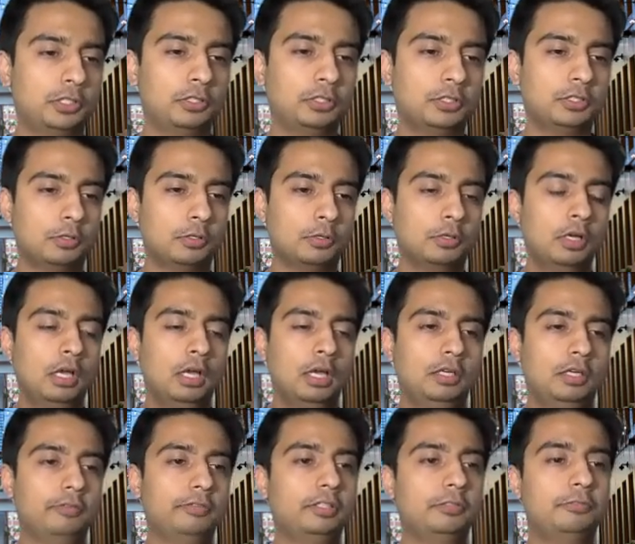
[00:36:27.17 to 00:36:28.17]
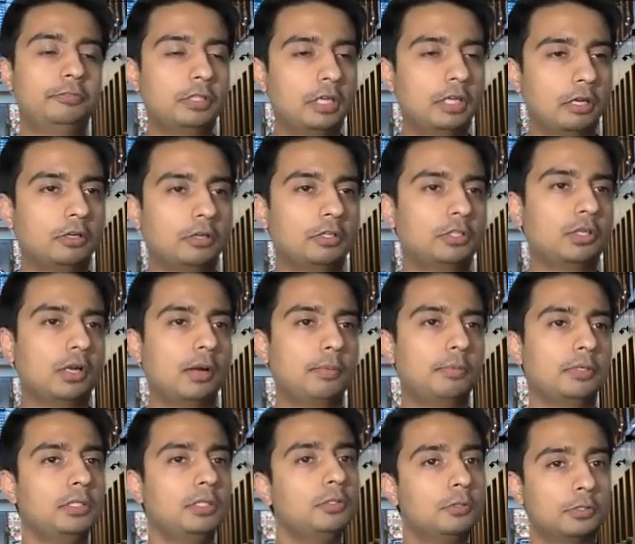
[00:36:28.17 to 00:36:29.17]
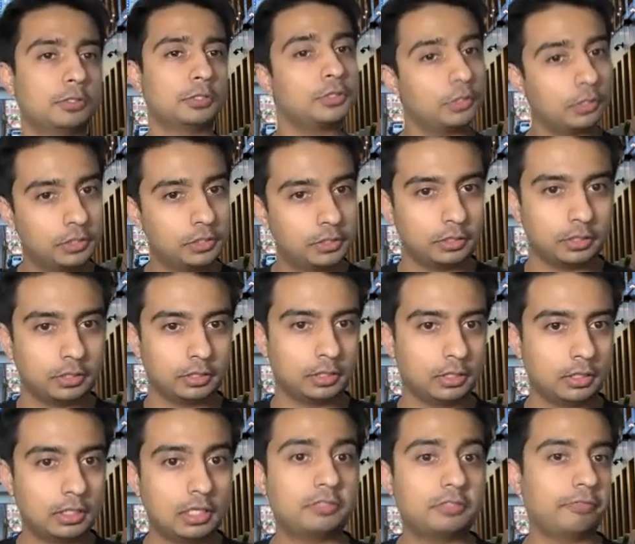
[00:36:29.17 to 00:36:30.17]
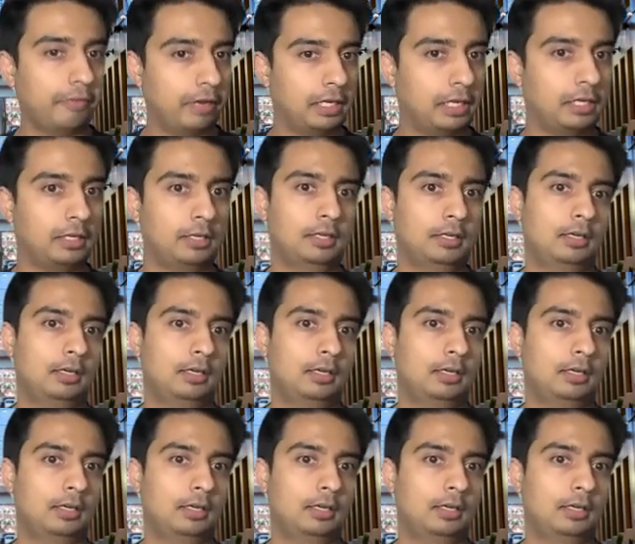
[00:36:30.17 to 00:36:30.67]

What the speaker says: So even if you get a job in neurosurgery, that's fine.